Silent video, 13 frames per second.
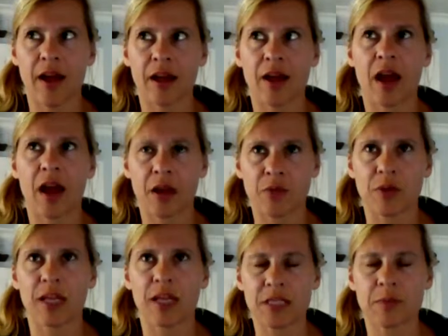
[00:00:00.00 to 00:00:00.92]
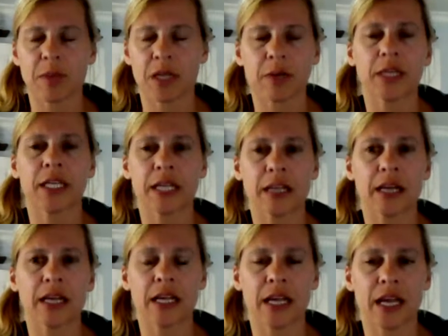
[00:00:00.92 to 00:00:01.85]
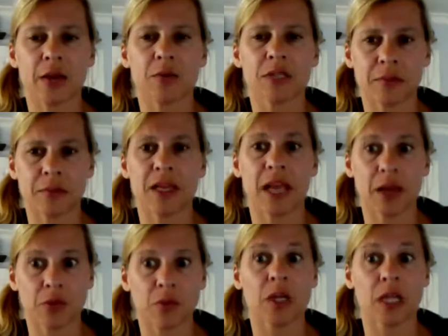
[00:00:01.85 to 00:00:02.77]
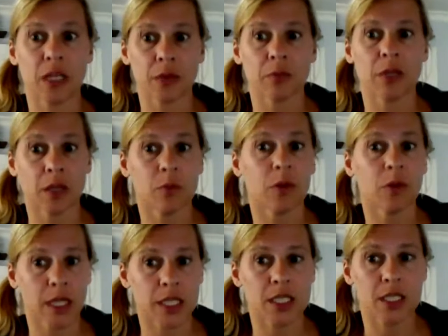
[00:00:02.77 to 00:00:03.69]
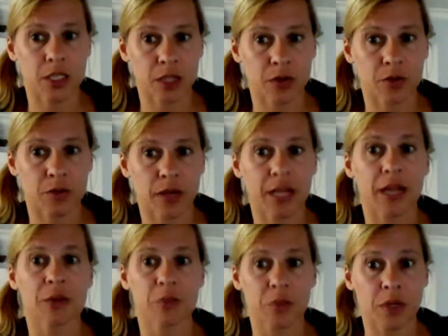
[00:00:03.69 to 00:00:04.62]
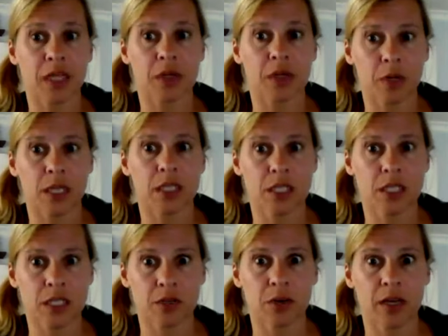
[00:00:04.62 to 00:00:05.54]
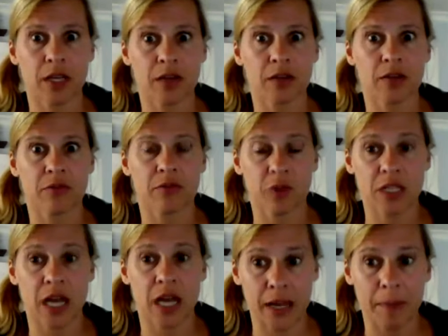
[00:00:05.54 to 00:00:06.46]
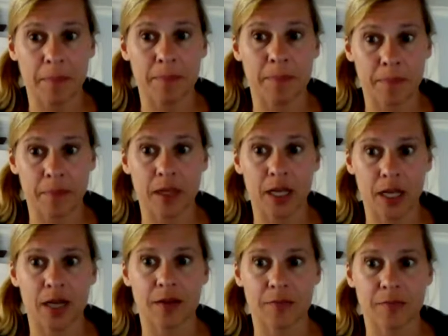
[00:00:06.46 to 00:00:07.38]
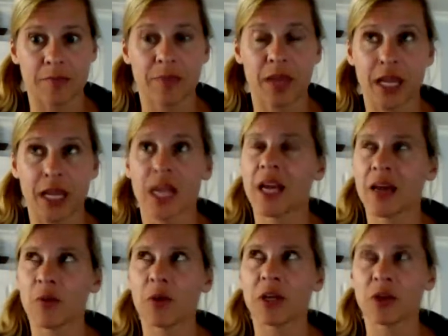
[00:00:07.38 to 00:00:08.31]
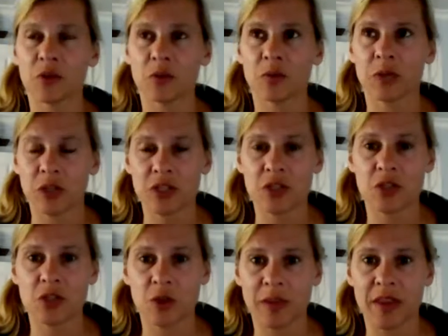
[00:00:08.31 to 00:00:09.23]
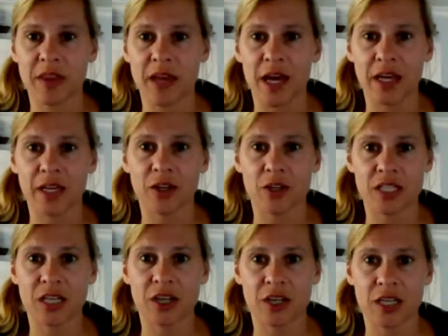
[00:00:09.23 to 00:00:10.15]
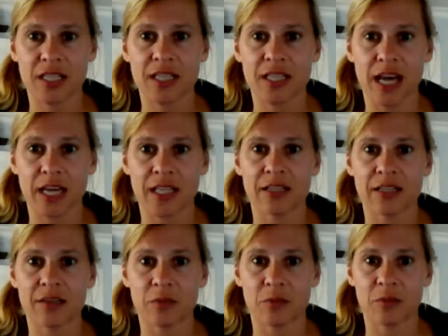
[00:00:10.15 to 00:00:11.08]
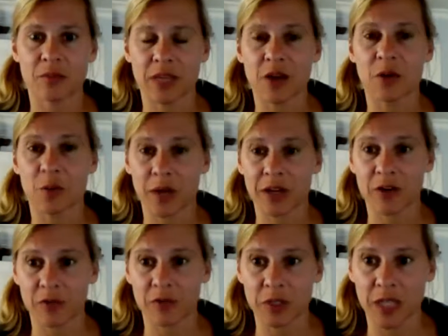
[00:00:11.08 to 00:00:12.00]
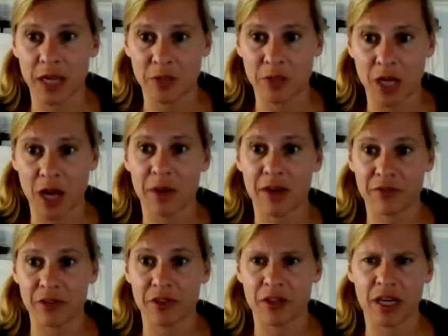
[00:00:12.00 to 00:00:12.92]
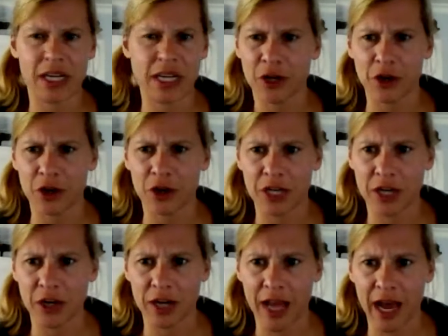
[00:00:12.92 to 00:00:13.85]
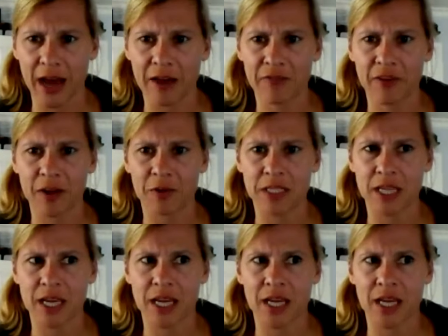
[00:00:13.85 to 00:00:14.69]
I realized pretty quickly that it was something I really, really wanted to do, and I really wanted to do it full time. Like when Crystal told me that Christy Curtis had, quit her full time job after a year or a year and a half, I was like,